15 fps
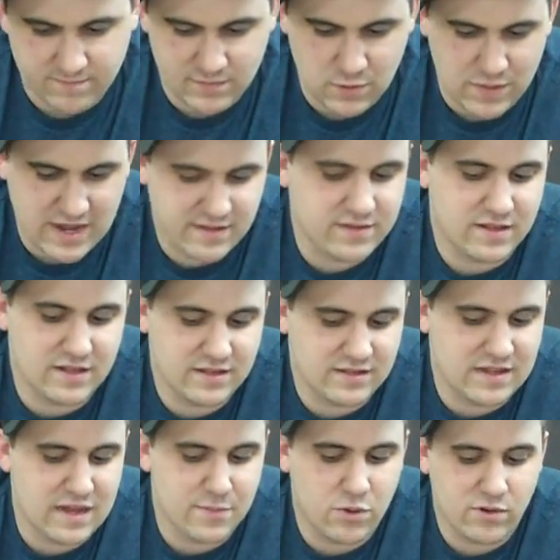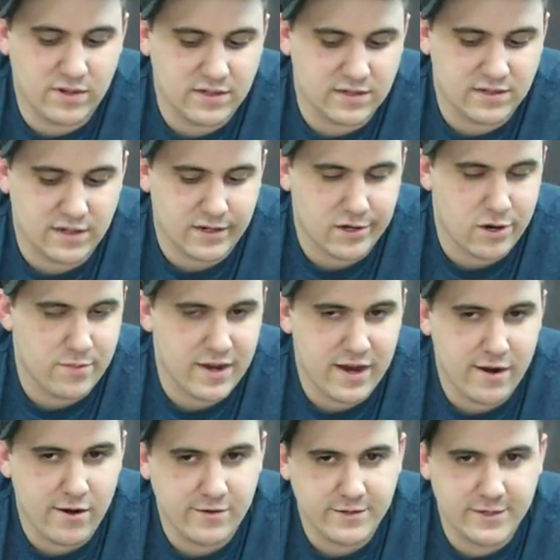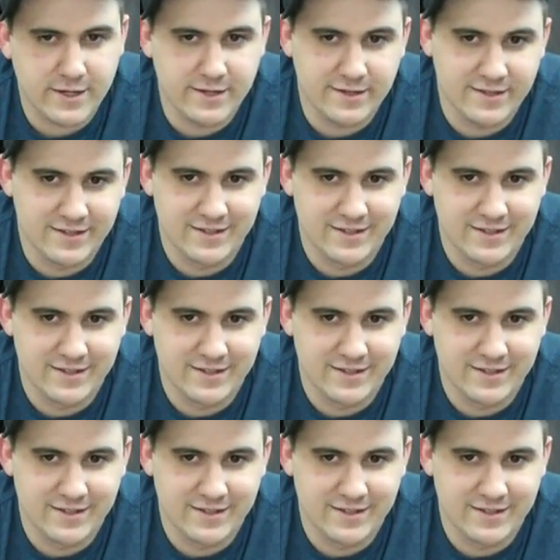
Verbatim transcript: they're basically the same points as like Terminators.